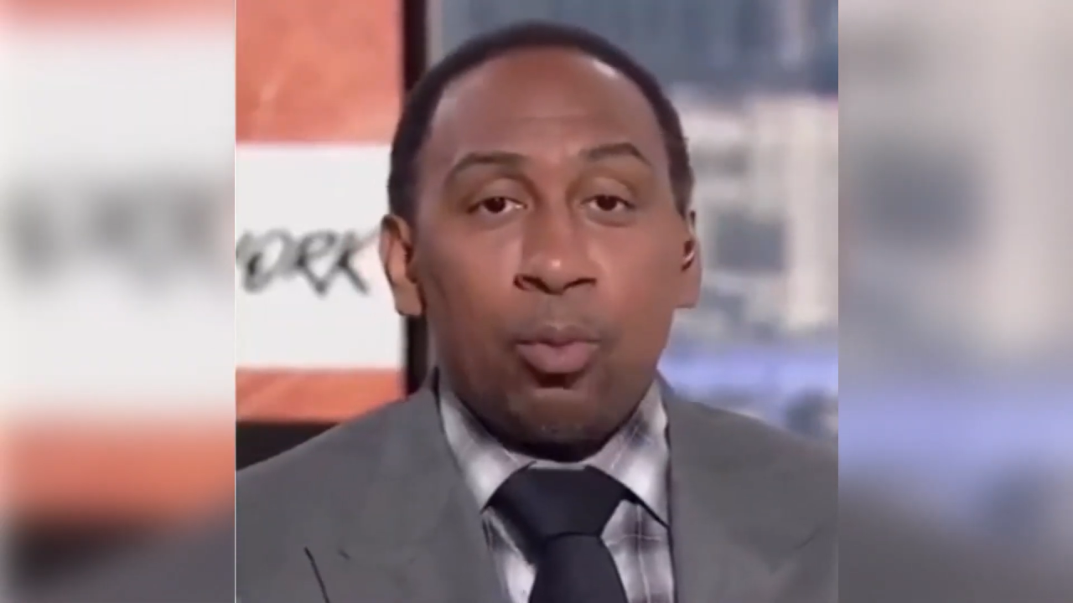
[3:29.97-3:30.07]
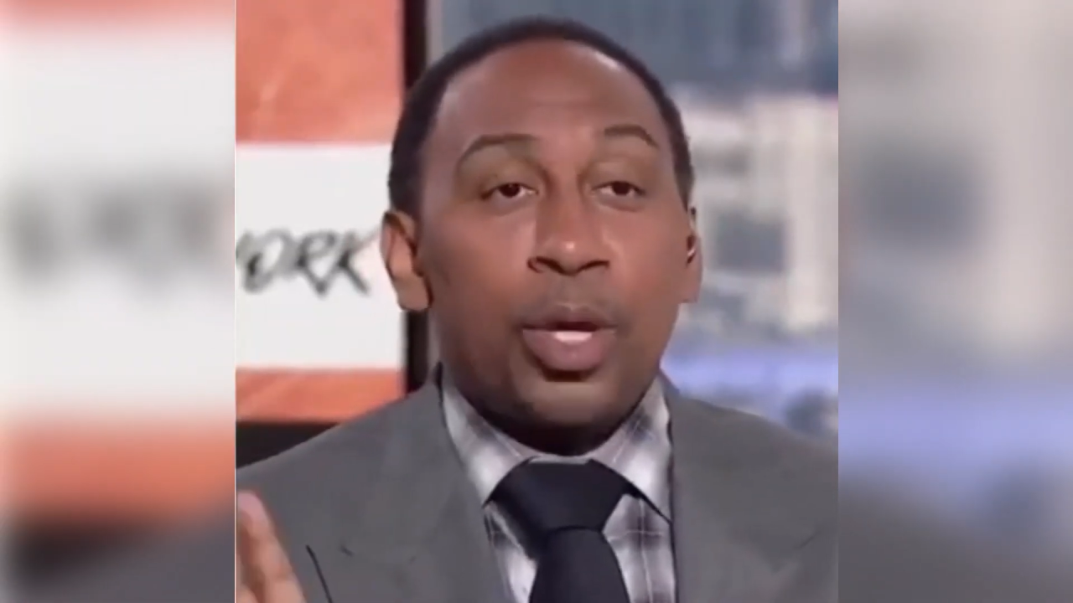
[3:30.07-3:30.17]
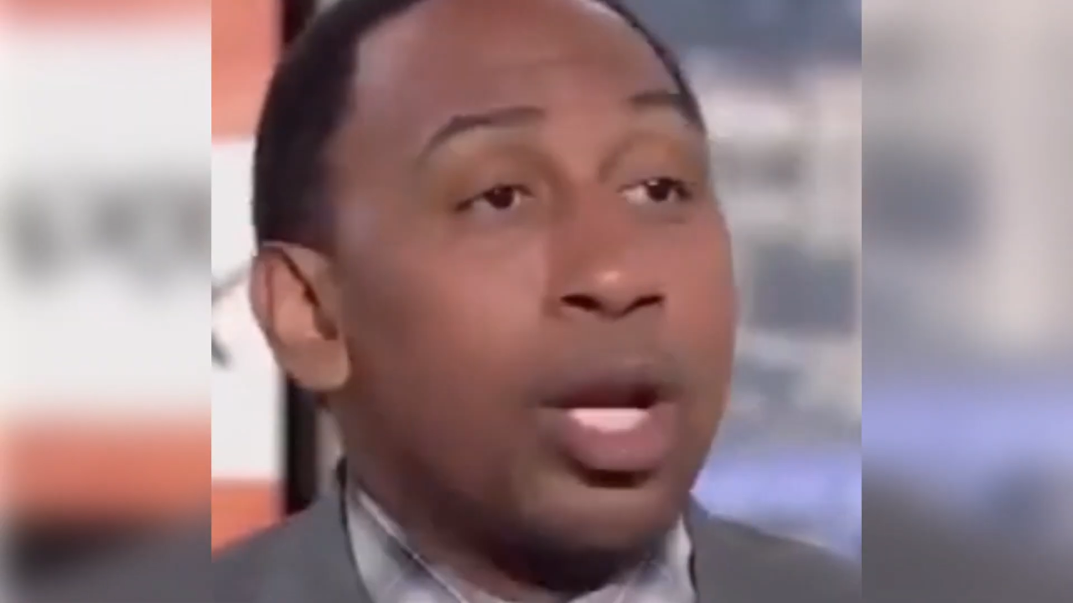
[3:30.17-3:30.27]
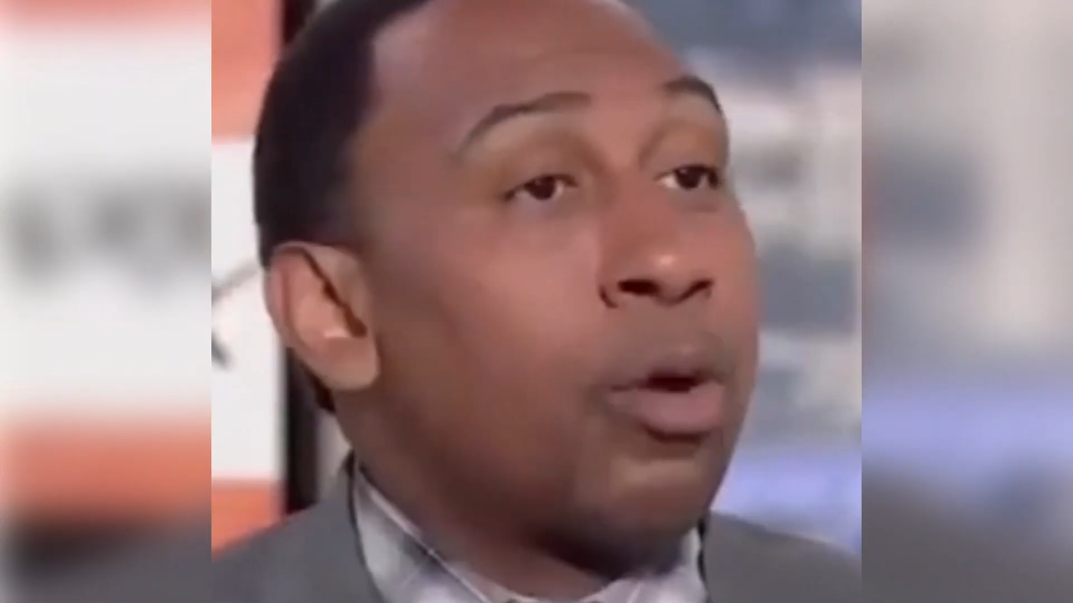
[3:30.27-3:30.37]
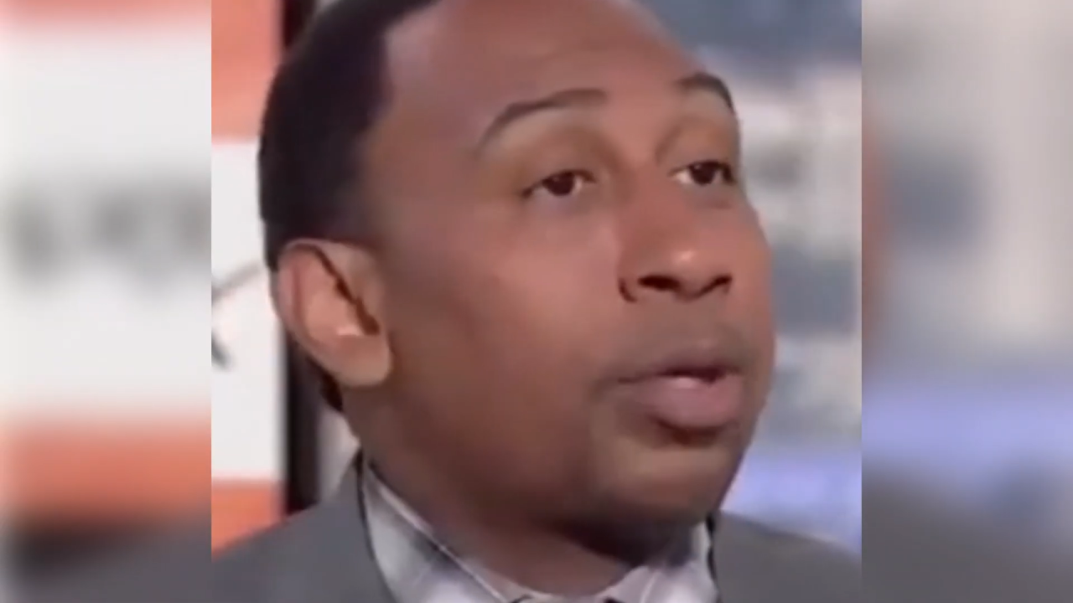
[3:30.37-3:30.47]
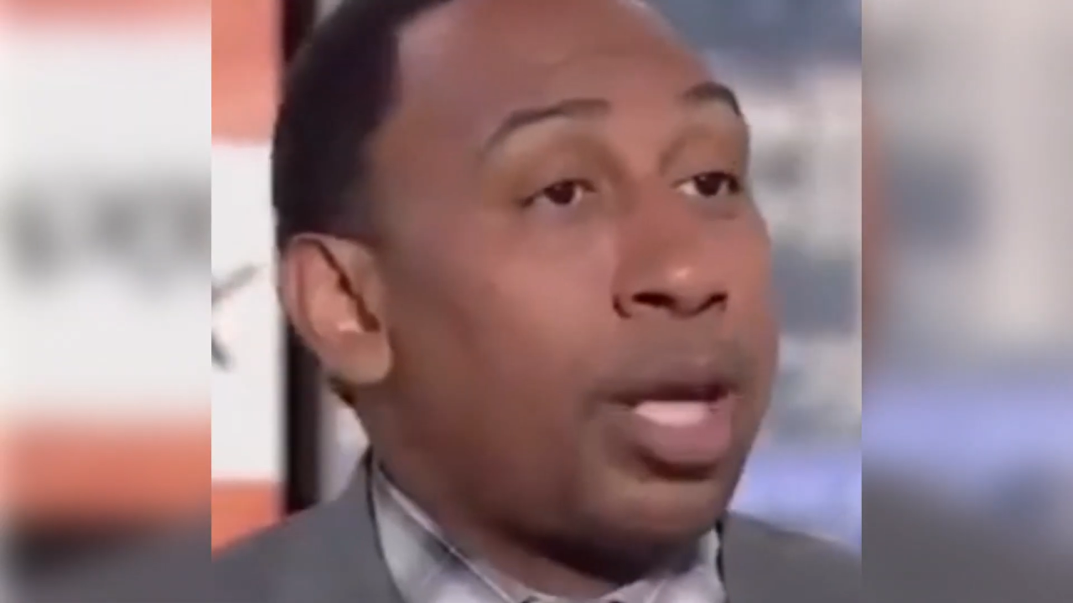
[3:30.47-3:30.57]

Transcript: we don't